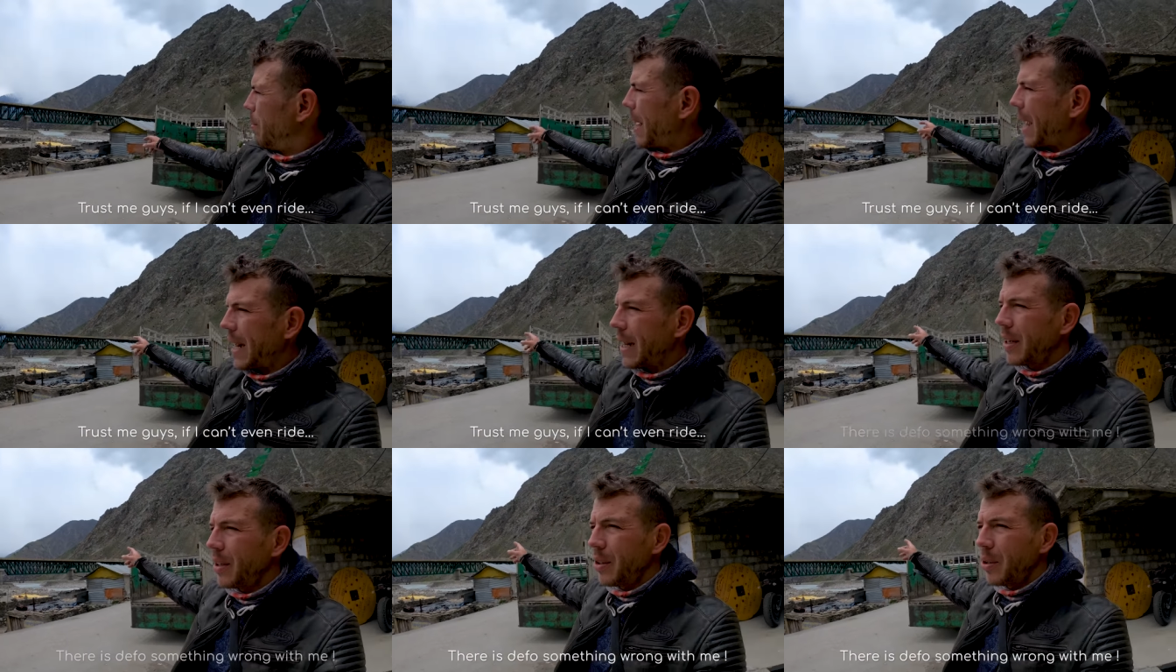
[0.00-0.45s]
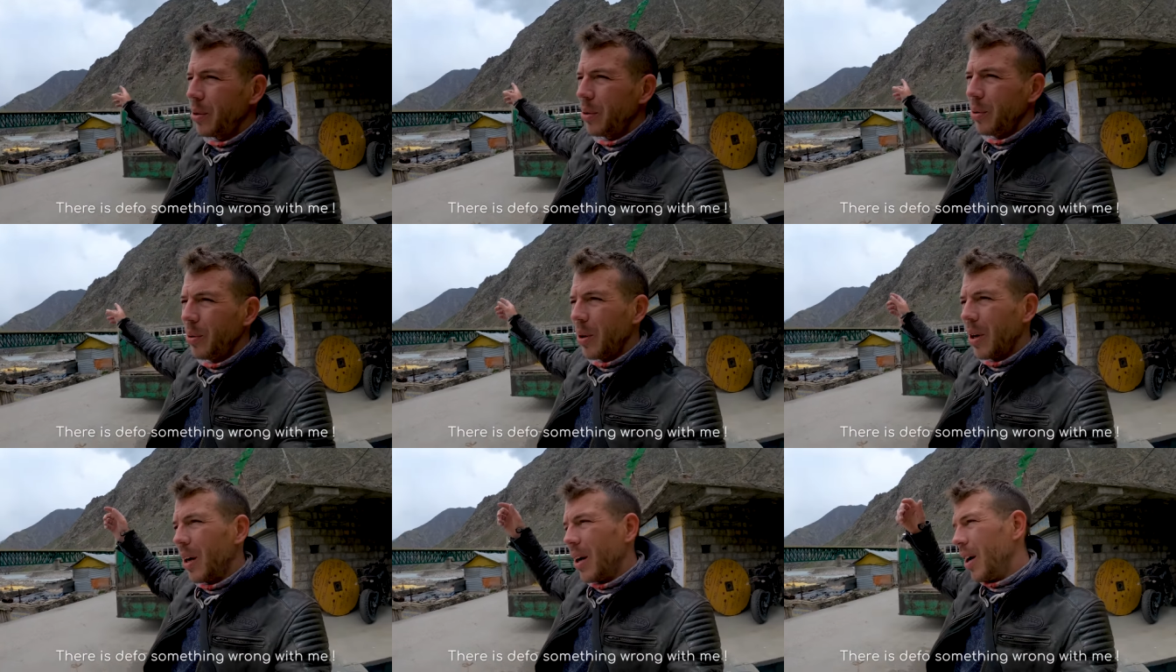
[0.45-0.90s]
back
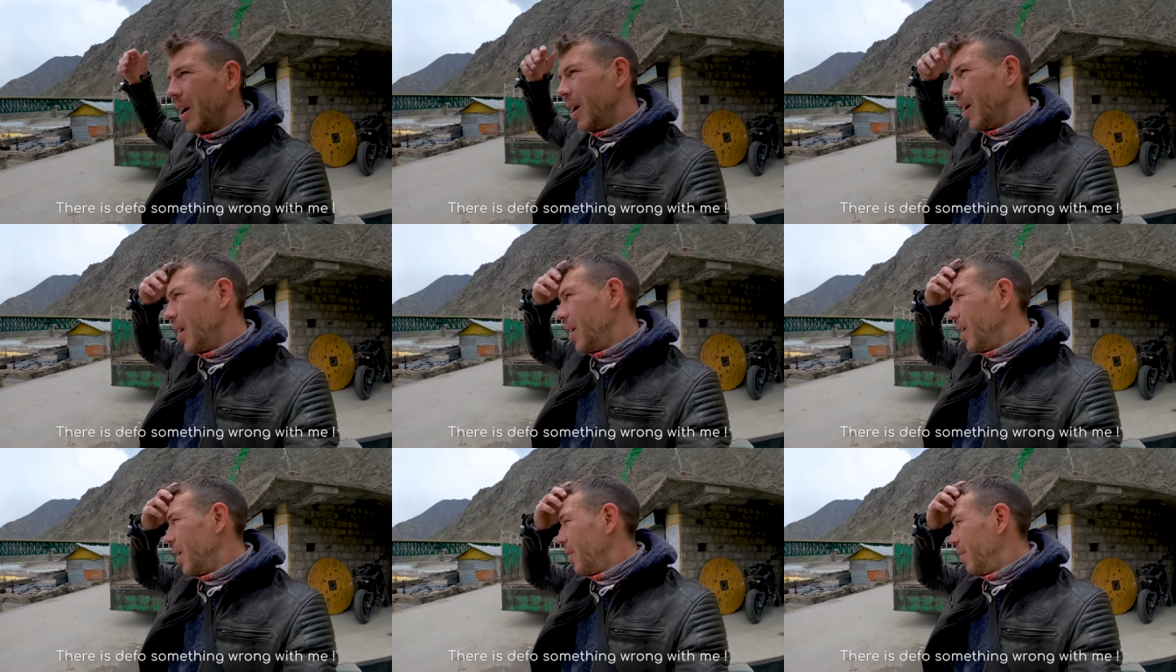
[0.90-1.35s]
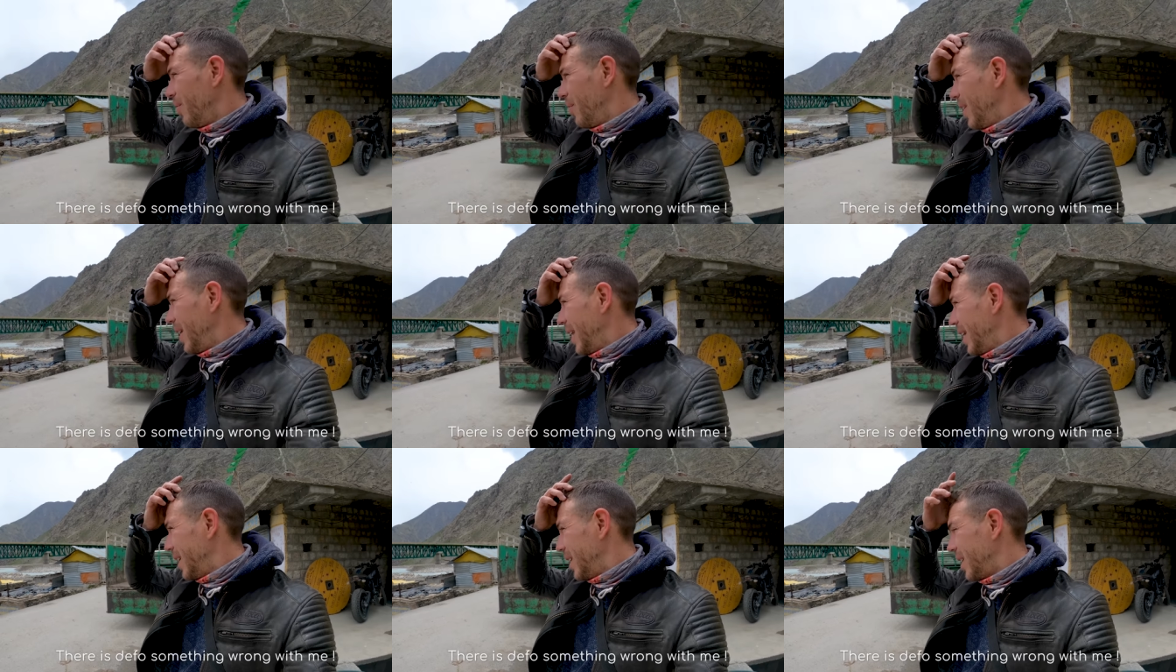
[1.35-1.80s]
to a
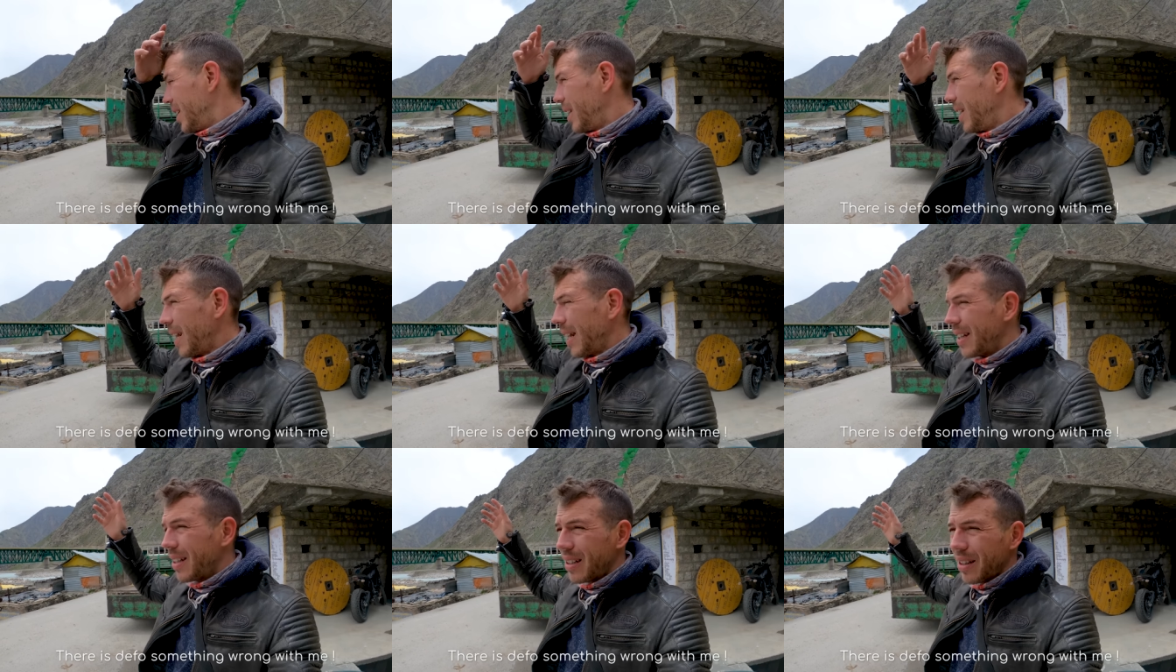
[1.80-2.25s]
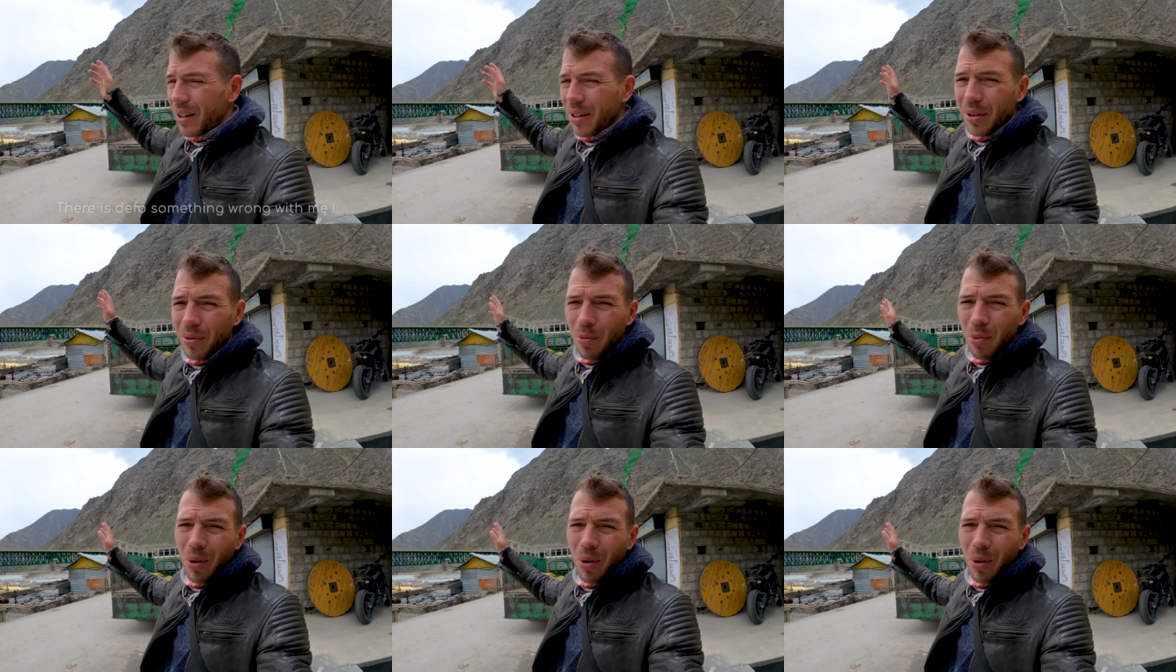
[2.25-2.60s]
village that's